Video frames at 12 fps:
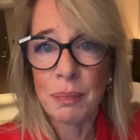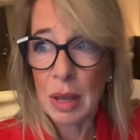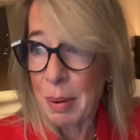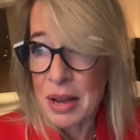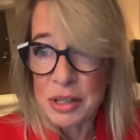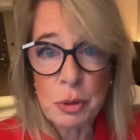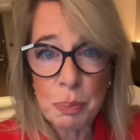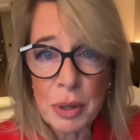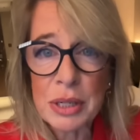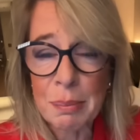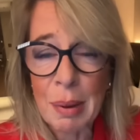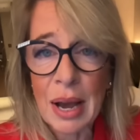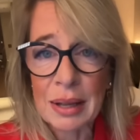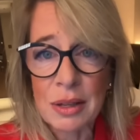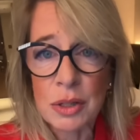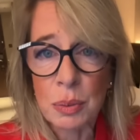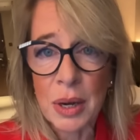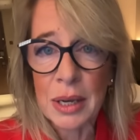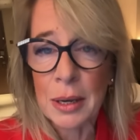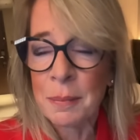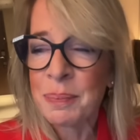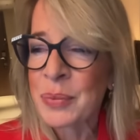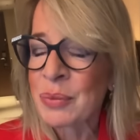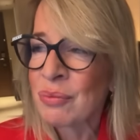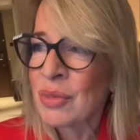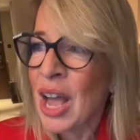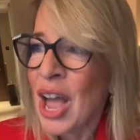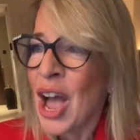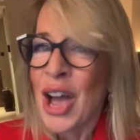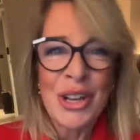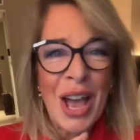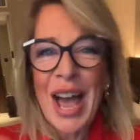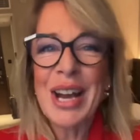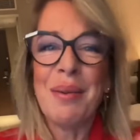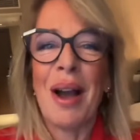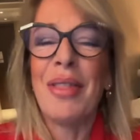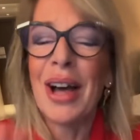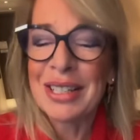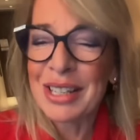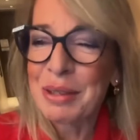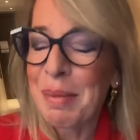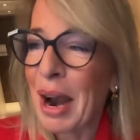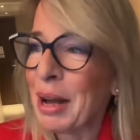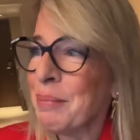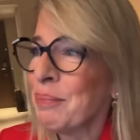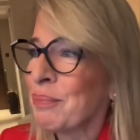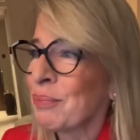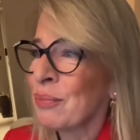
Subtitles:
He packed his prison bag this week. Anyway, that doesn't matter.